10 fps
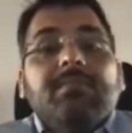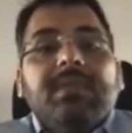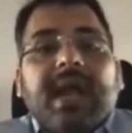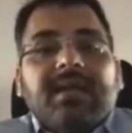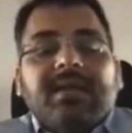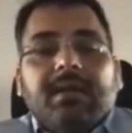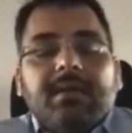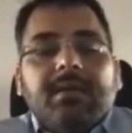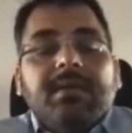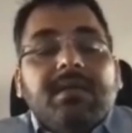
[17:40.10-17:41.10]
say,
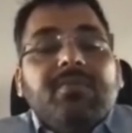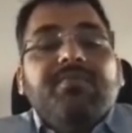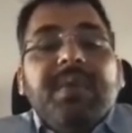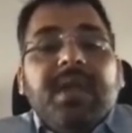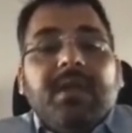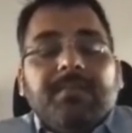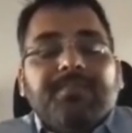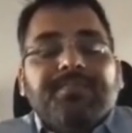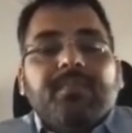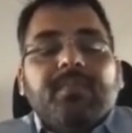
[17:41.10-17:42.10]
that's it, this is
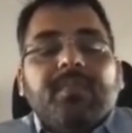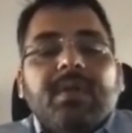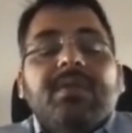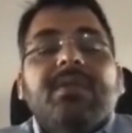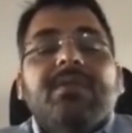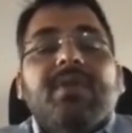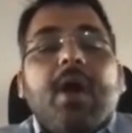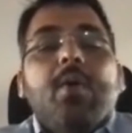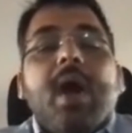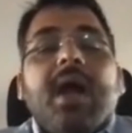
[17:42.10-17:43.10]
me,
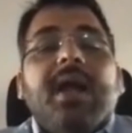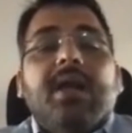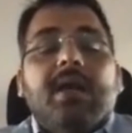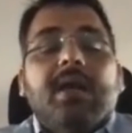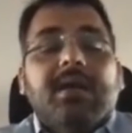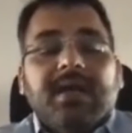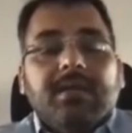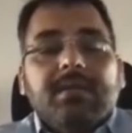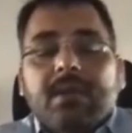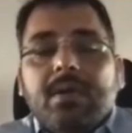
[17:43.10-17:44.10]
this is how I
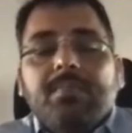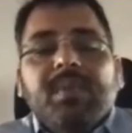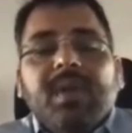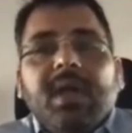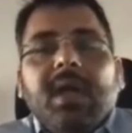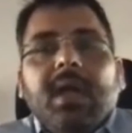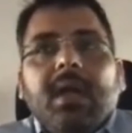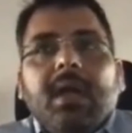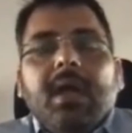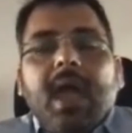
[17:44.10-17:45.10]
recognize. So,
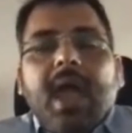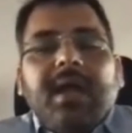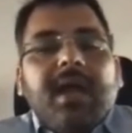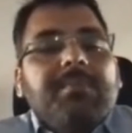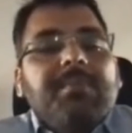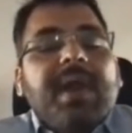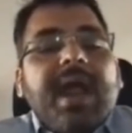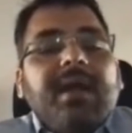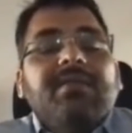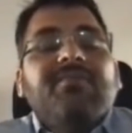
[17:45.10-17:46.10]
and
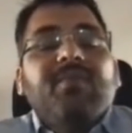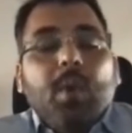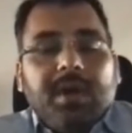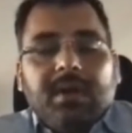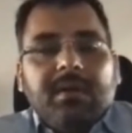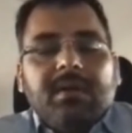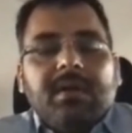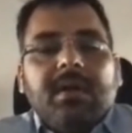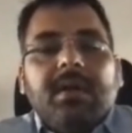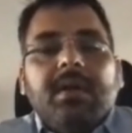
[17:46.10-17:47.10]
brand is fluid,
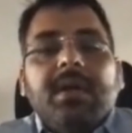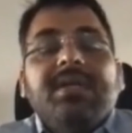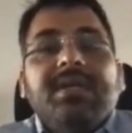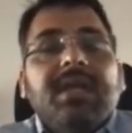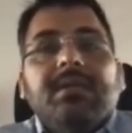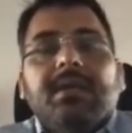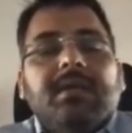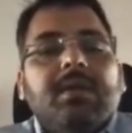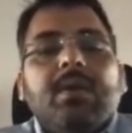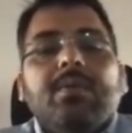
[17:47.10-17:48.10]
it
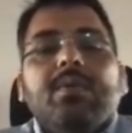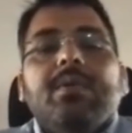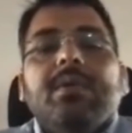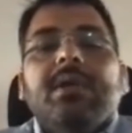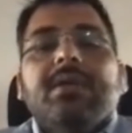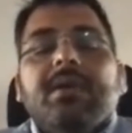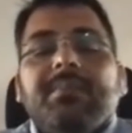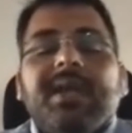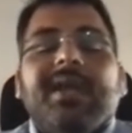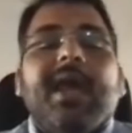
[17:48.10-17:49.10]
changes, you know. Let's
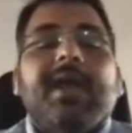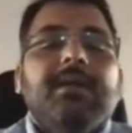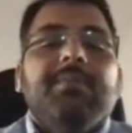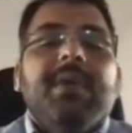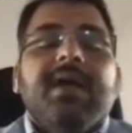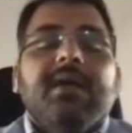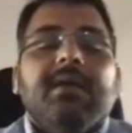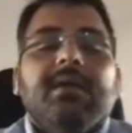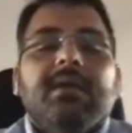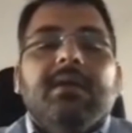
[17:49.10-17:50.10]
not be carried by
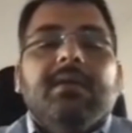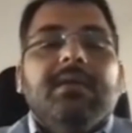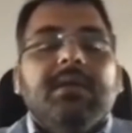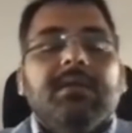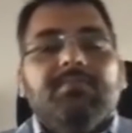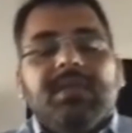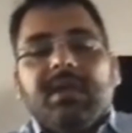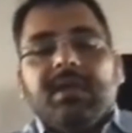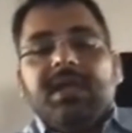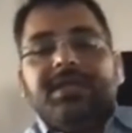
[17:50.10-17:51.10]
the
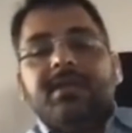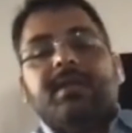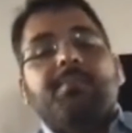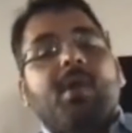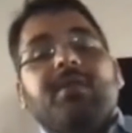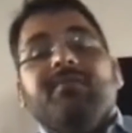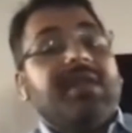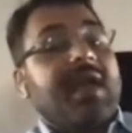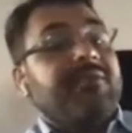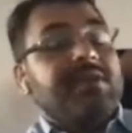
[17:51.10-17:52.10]
religious symbols
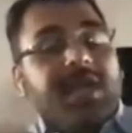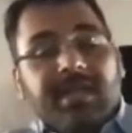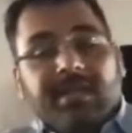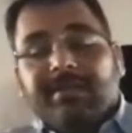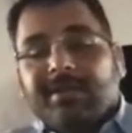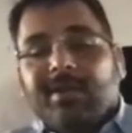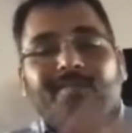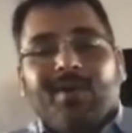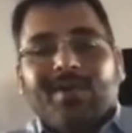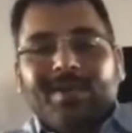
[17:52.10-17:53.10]
which haven't changed, you
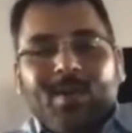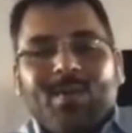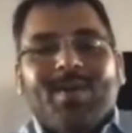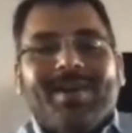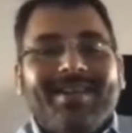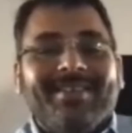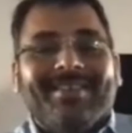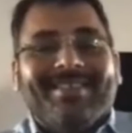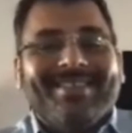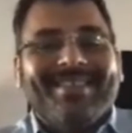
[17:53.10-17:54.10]
know, for their own good
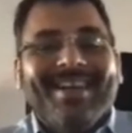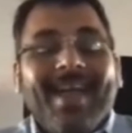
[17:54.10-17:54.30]
reason.